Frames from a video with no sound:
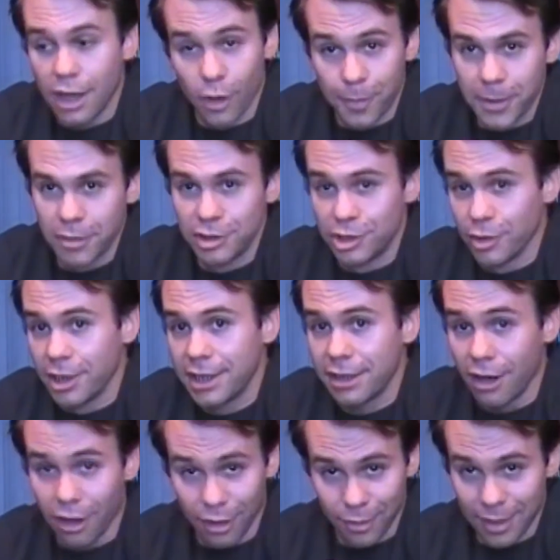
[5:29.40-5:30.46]
hope you enjoyed
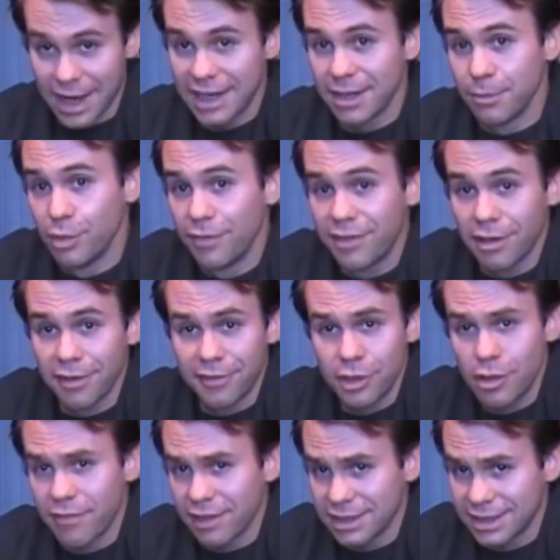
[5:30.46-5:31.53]
our random movie
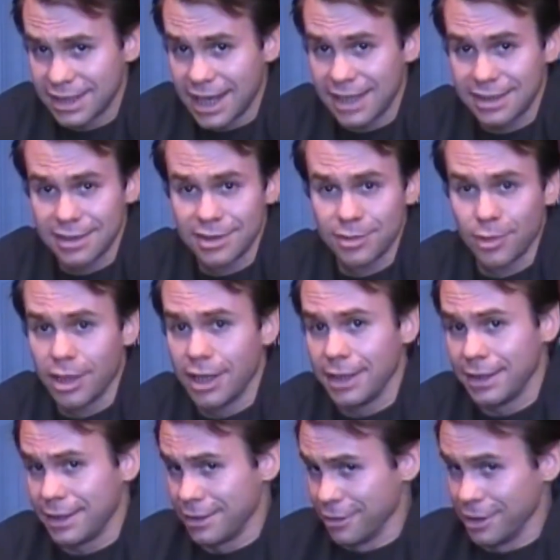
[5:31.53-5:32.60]
review of Assassin's
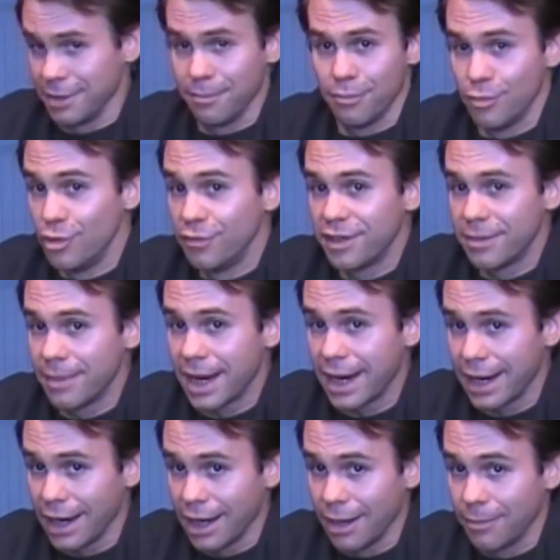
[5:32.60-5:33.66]
Run here at Movie
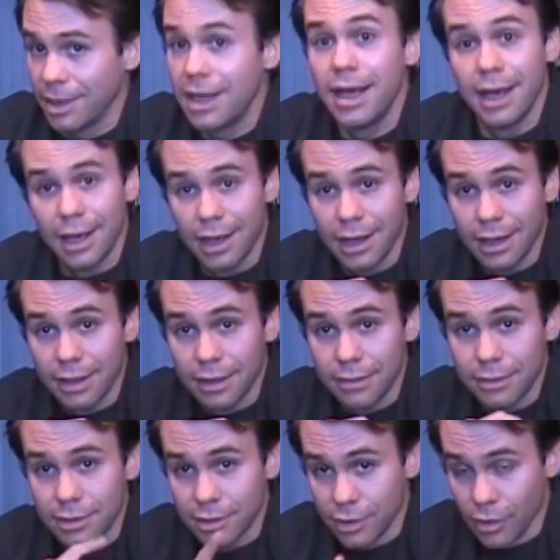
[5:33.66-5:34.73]
Mayhem.
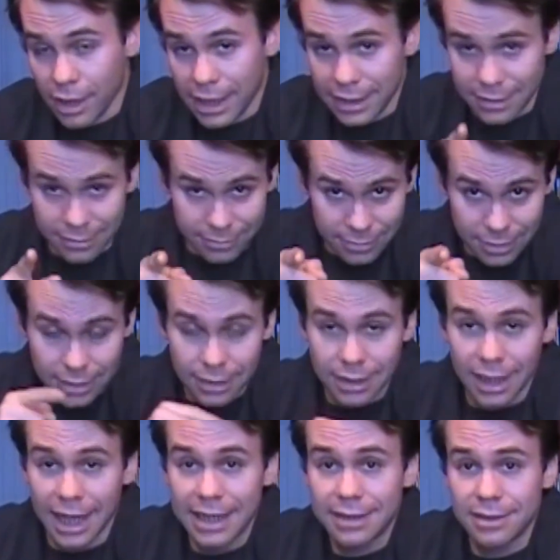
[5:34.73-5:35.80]
Go ahead and
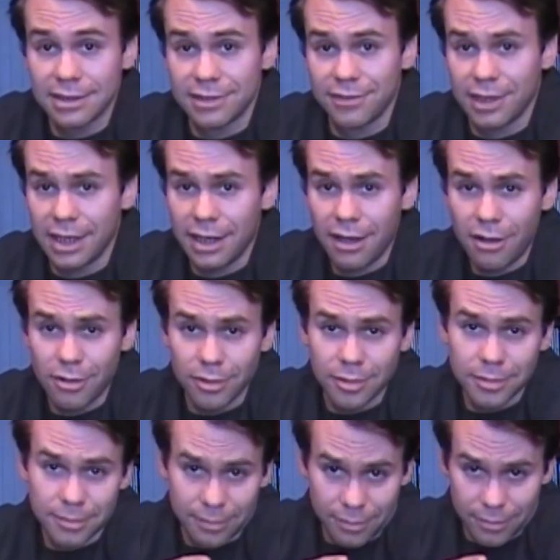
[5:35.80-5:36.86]
like this
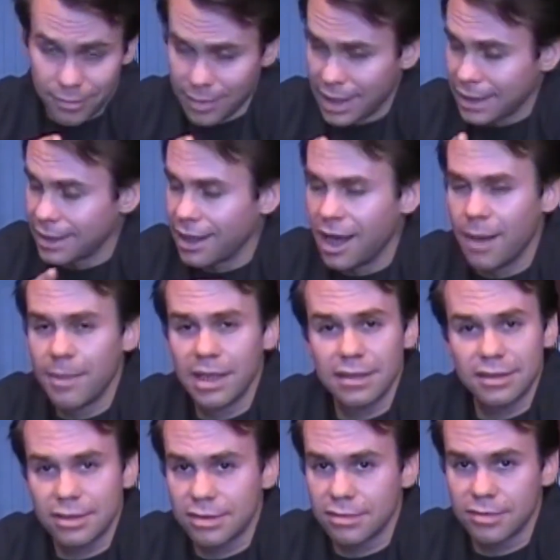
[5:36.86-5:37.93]
video, make
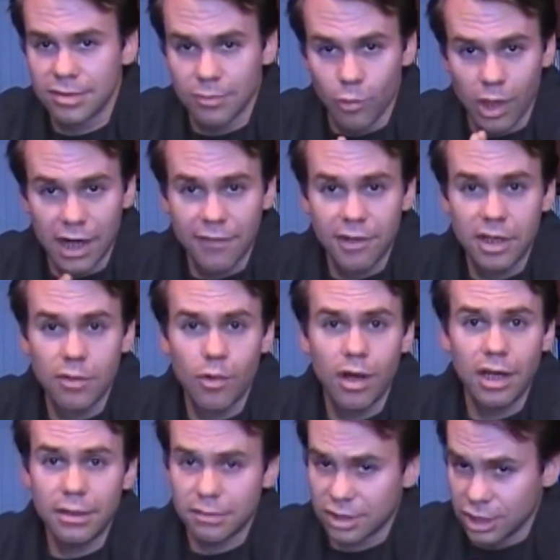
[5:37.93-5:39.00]
comments, whatever you
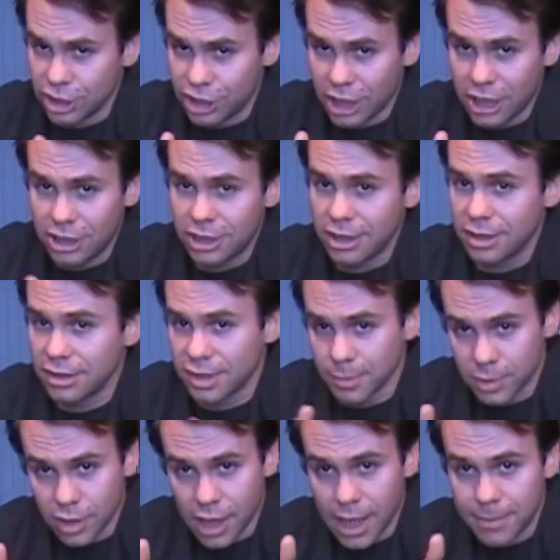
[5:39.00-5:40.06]
want, suggestions,
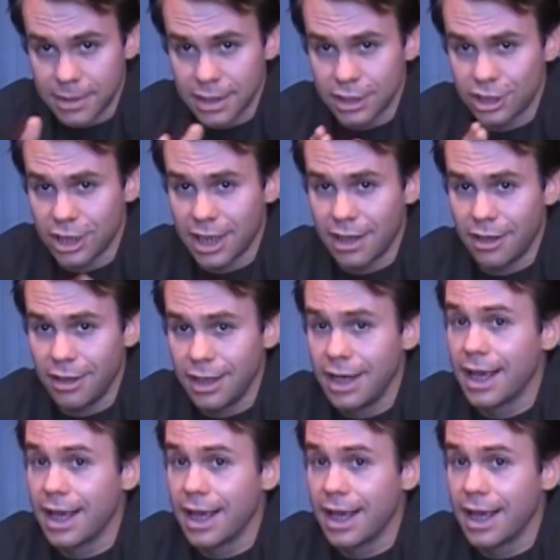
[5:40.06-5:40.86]
subscribe to the channel,